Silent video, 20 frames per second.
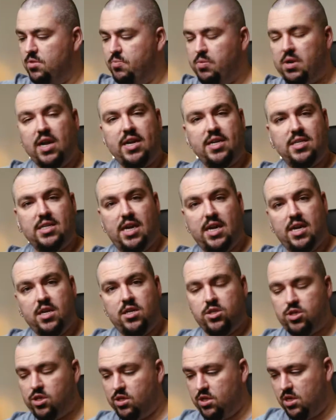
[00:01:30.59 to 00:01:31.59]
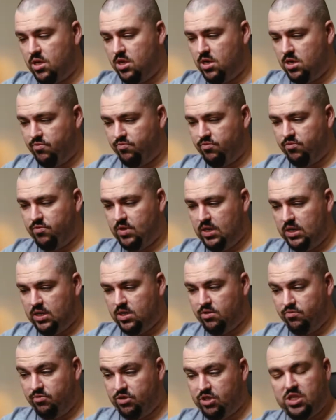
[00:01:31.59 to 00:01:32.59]
plate into
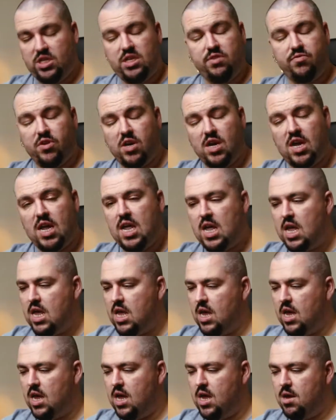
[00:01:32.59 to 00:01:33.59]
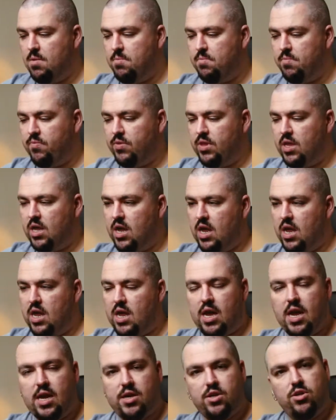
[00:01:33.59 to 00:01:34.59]
the receiver
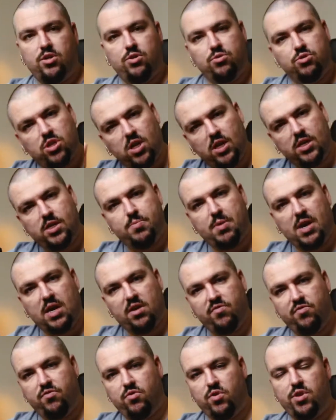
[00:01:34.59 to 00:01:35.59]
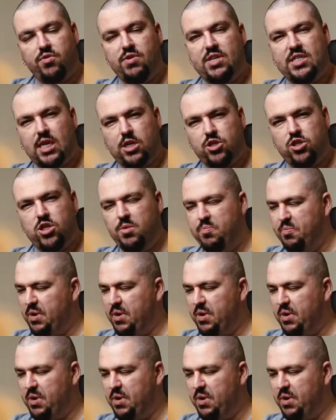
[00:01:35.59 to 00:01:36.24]
and you slide it back and forth, there is actually a